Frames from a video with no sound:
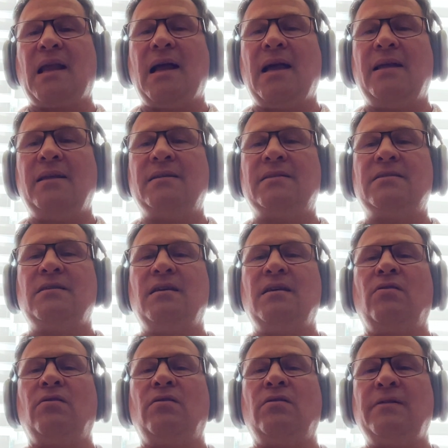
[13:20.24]
and is,
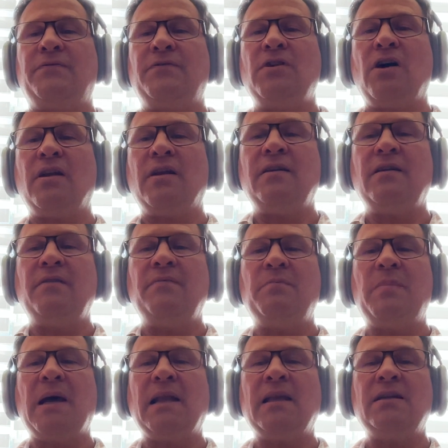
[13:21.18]
if not an
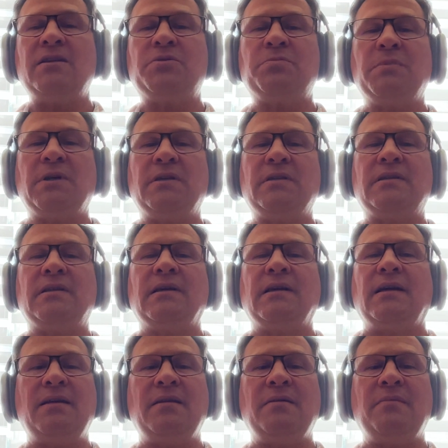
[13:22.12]
embellishment,
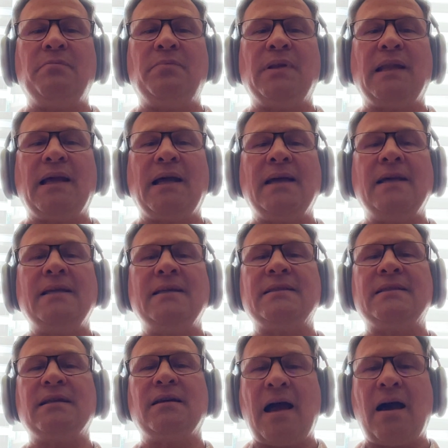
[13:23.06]
it
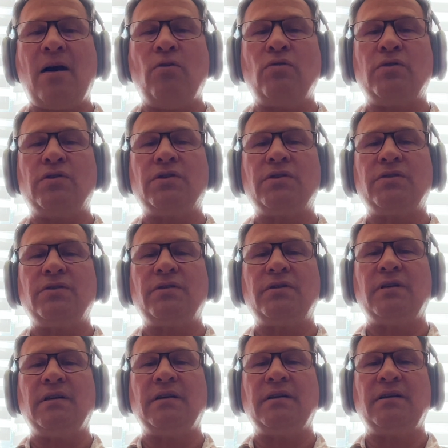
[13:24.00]
implies out
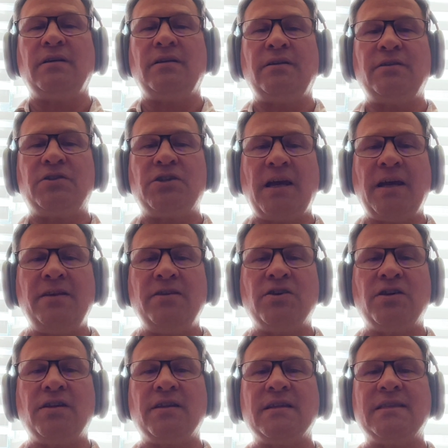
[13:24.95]

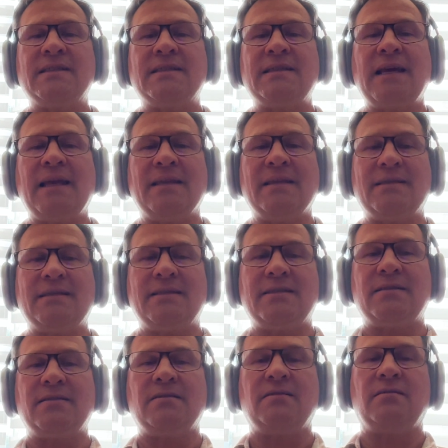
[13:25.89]
changing the
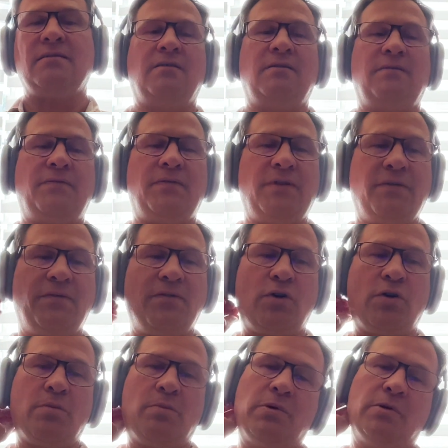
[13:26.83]
sense of the
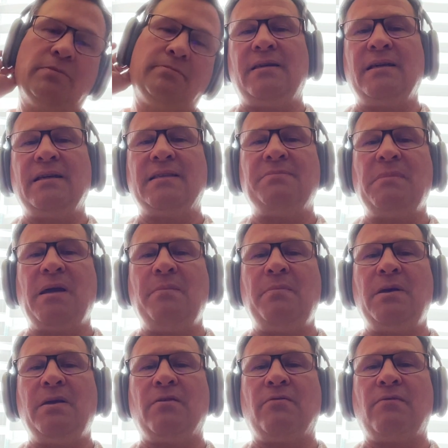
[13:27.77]
verb. This may
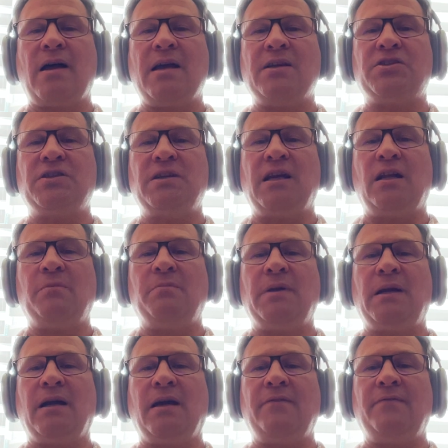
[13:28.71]
be the rationale
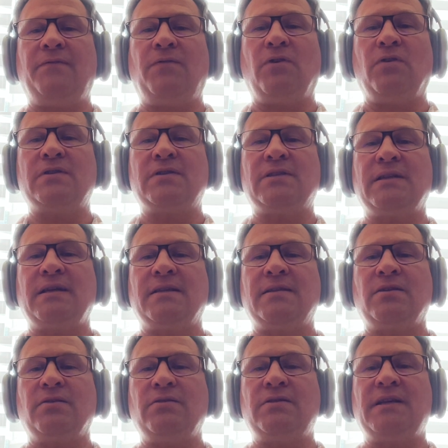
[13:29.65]
behind falsely
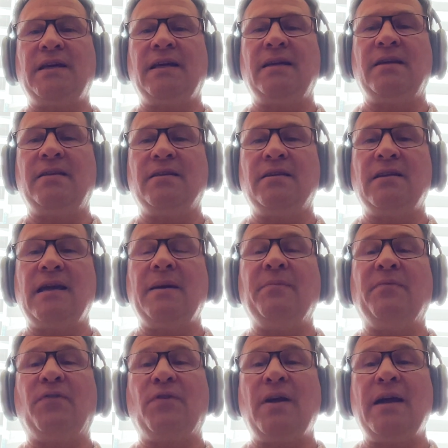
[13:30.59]
associating the
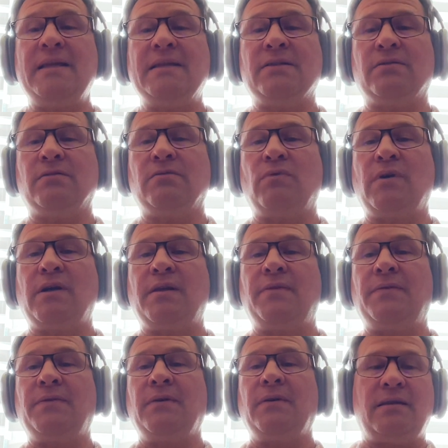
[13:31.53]
name phrasal
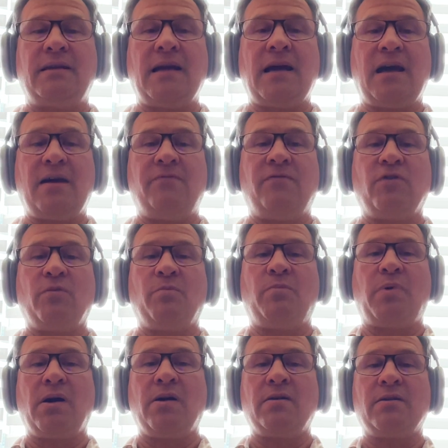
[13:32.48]
with the adverb
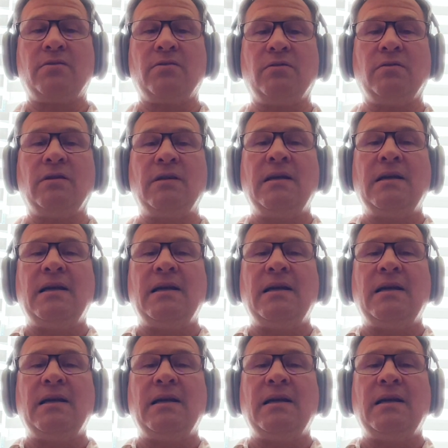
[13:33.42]
particle.